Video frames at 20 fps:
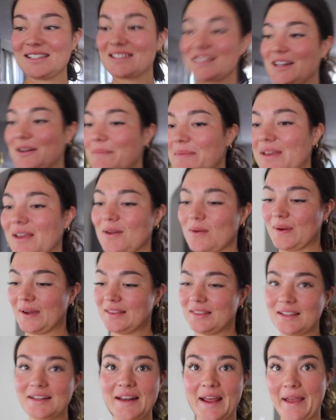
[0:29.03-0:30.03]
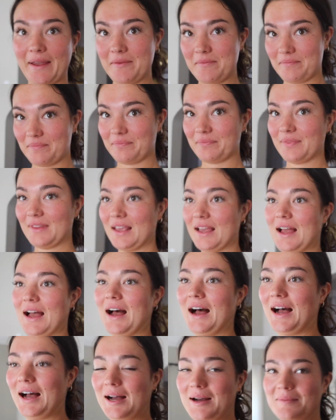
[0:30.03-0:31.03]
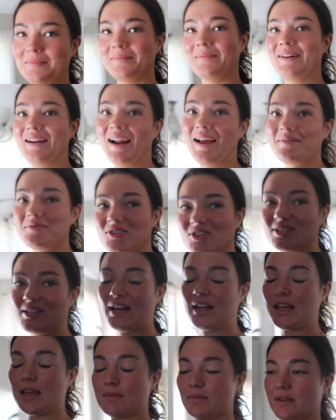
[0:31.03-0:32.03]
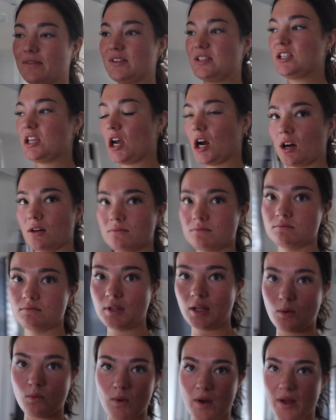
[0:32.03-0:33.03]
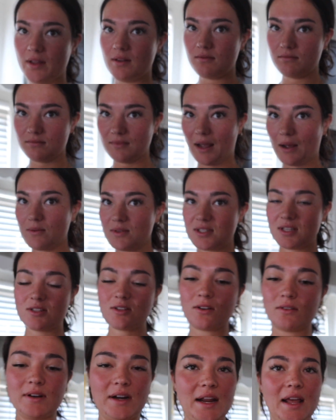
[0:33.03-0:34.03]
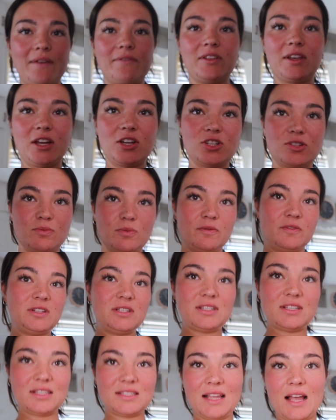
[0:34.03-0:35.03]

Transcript: is gonna be quite the day. But I can't believe it's here. Like, what? How is this already? I feel like I just moved into this